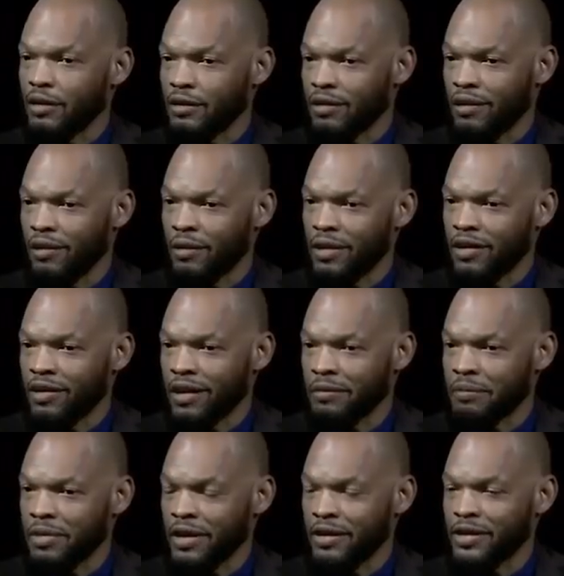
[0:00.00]
our
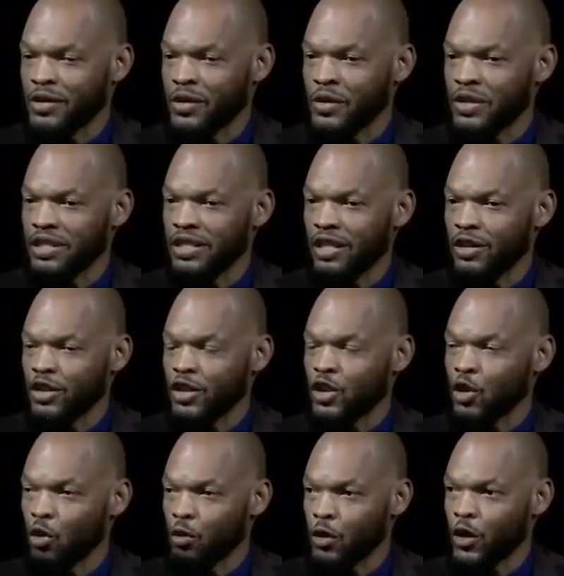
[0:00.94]
grandparents used to tell us,
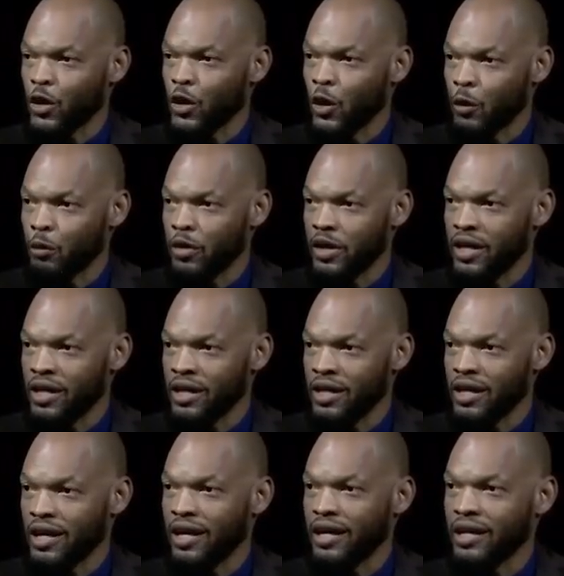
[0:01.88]
show me your company,
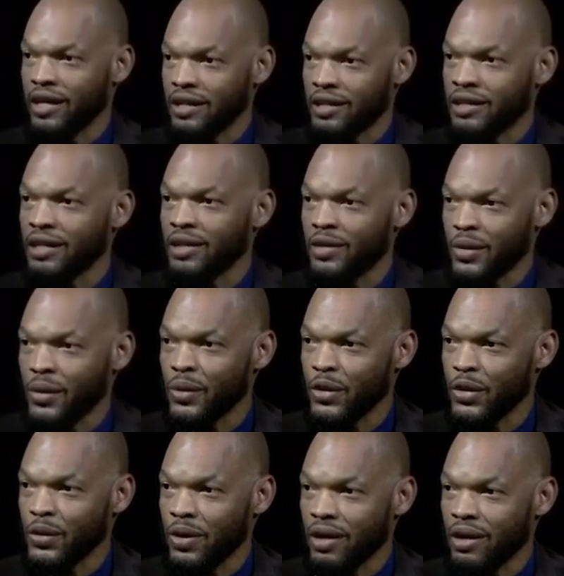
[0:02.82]
and I tell you who
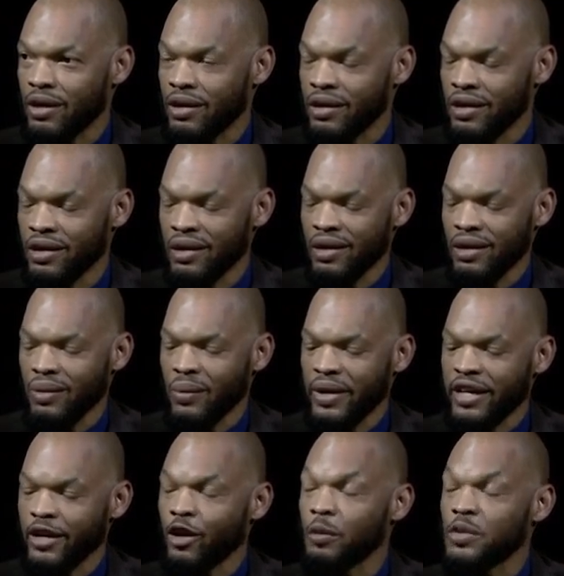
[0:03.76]
you are. When
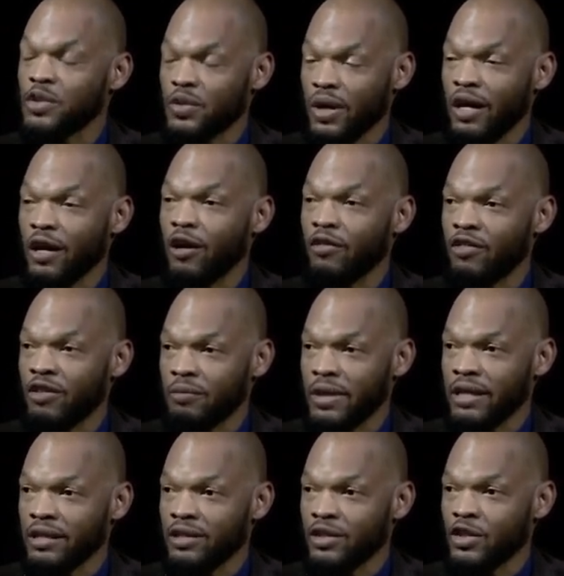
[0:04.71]
it comes to our
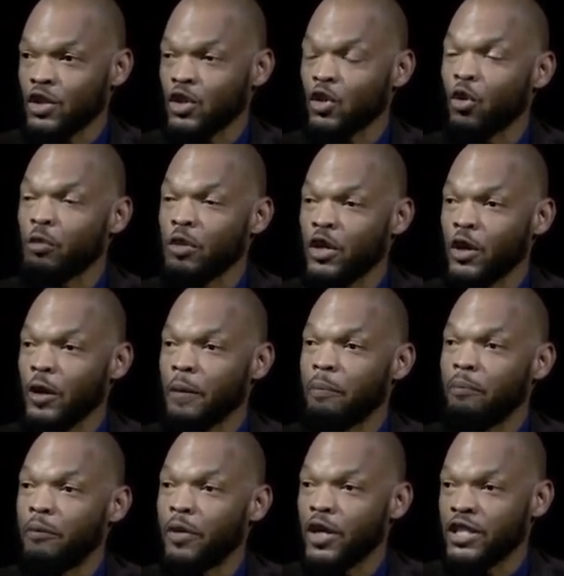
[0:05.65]
government, show me your
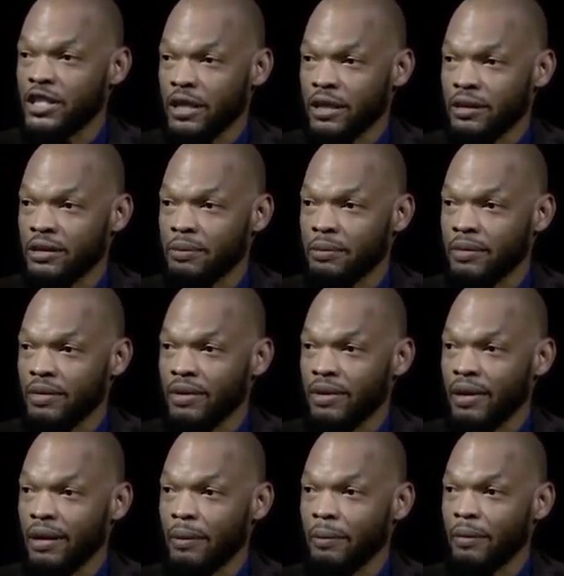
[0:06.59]
budget
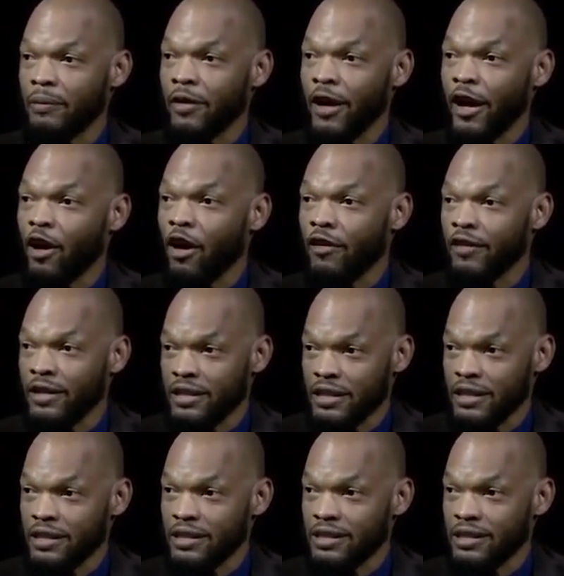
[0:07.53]

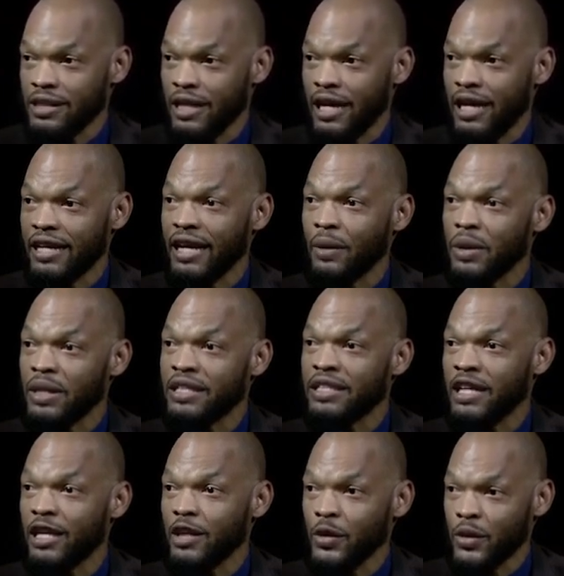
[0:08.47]
priorities, and I will
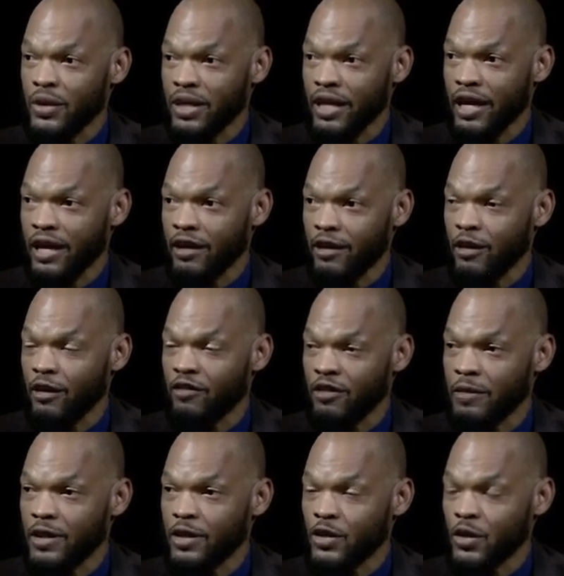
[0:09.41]
tell you the kind of
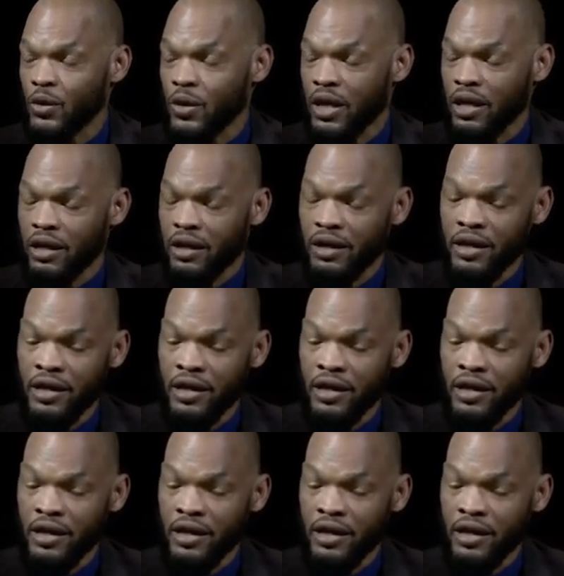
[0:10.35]
government you are.